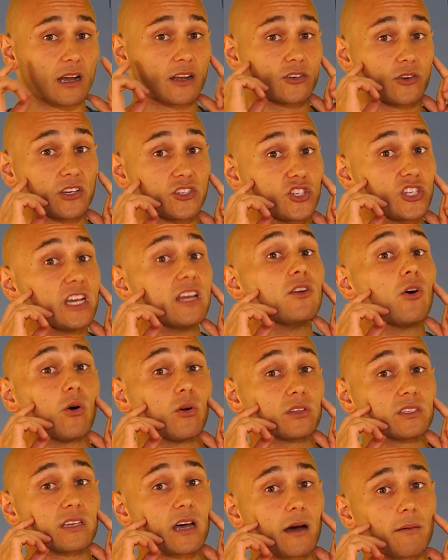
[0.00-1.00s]
Andrade's chin
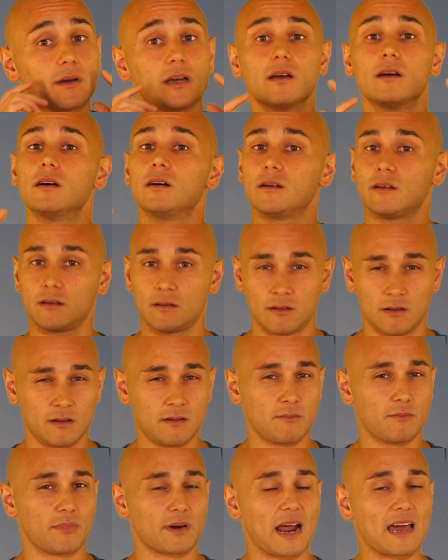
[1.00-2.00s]
holds up.
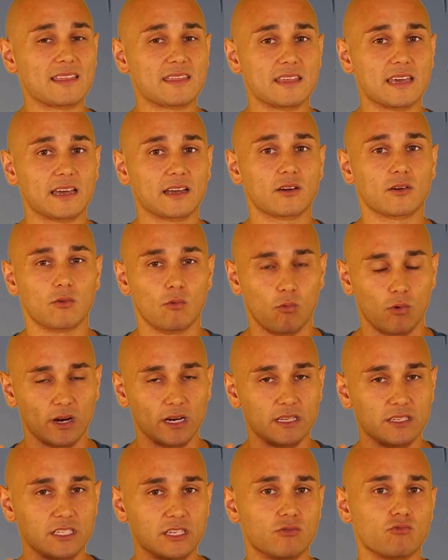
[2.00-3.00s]
But I think we're
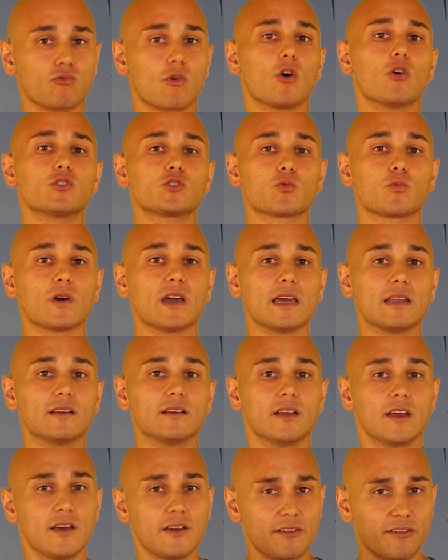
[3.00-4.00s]
gonna see Rose
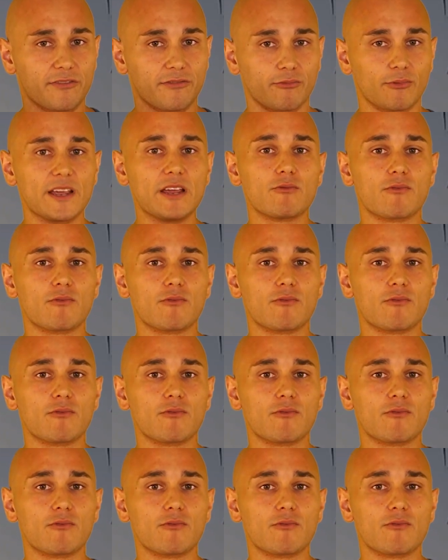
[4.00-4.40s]
win three